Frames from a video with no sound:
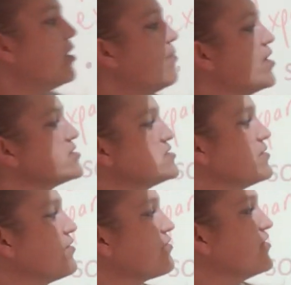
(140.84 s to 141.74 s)
1,
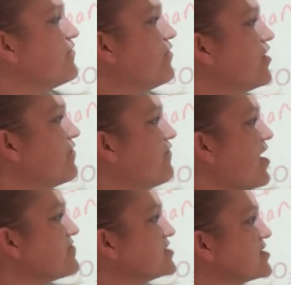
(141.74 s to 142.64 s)
2, 3, 4,
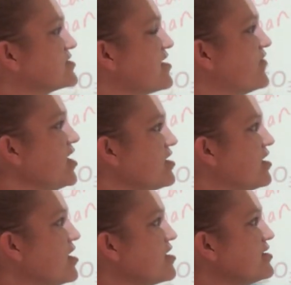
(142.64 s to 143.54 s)
5, 6, 7, 8.